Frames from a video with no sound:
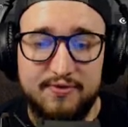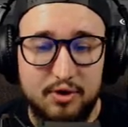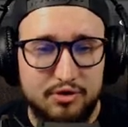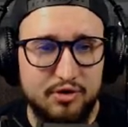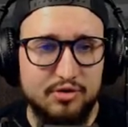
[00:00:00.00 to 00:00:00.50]

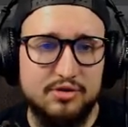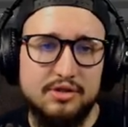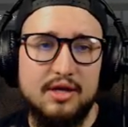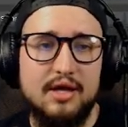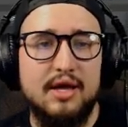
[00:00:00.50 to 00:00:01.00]

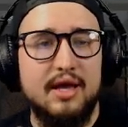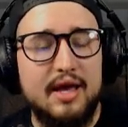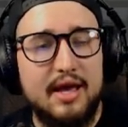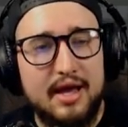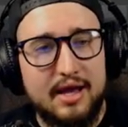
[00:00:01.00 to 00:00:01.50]
filters.
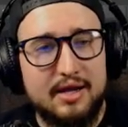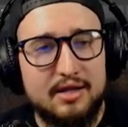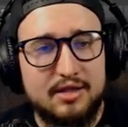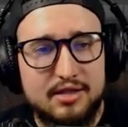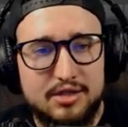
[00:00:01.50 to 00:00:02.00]
and
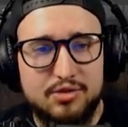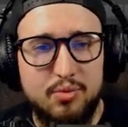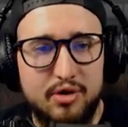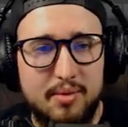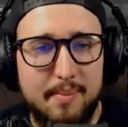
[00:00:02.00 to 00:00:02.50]
this is
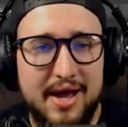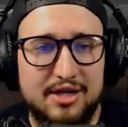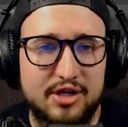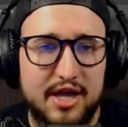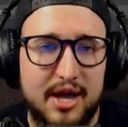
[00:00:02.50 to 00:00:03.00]
where the magic